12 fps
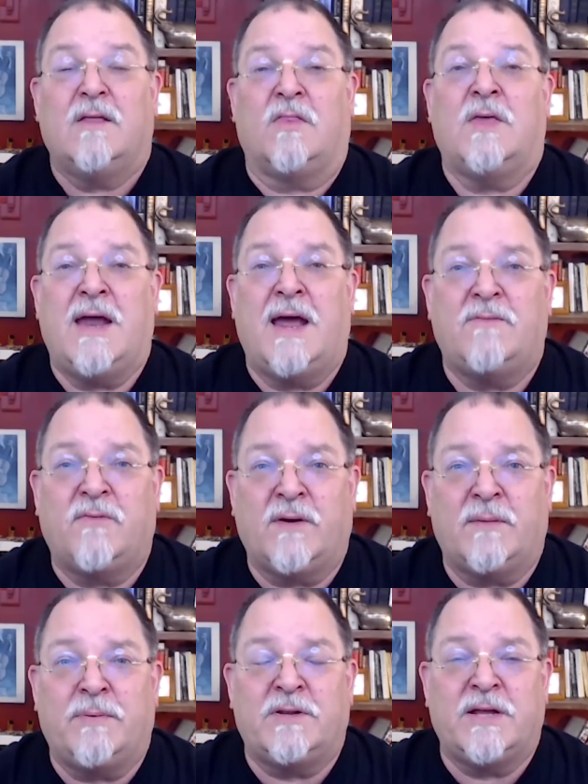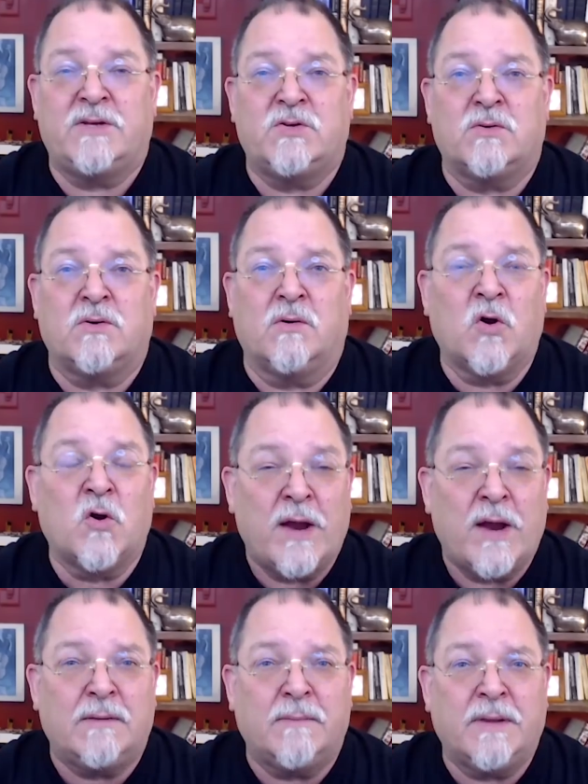that have potential
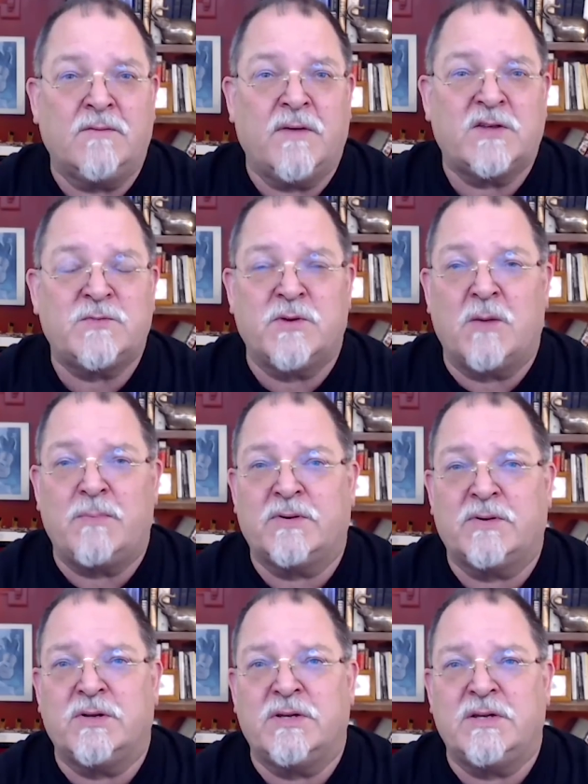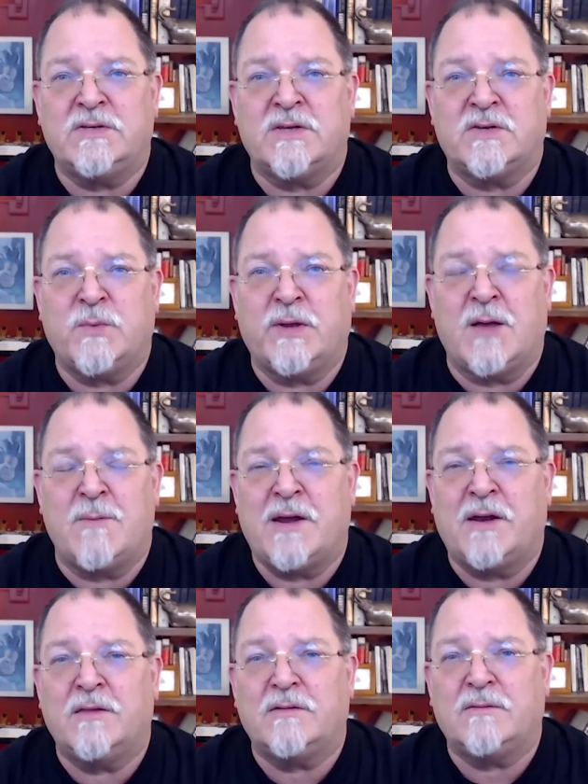great investment opportunities as we come
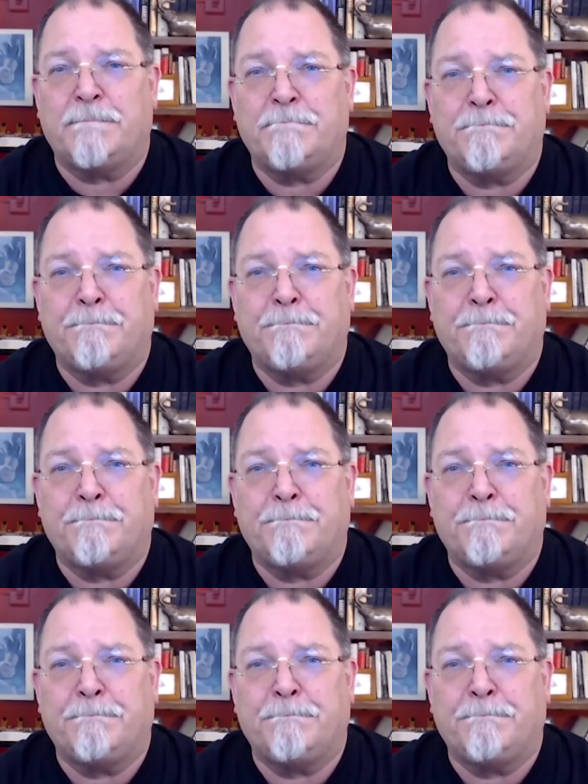out of this?